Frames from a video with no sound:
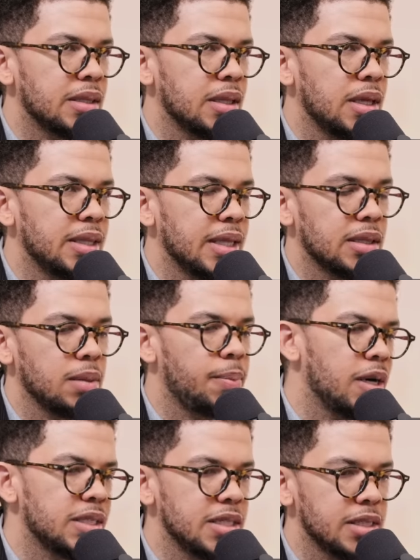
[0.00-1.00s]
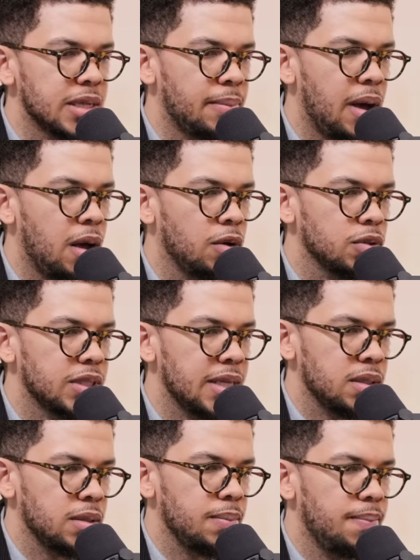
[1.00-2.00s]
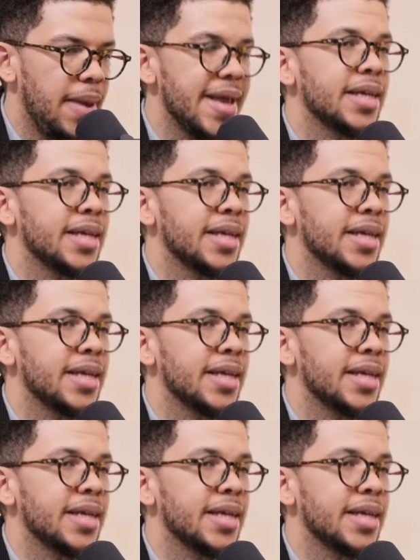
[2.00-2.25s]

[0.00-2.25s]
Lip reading: and that the party somehow doesn't make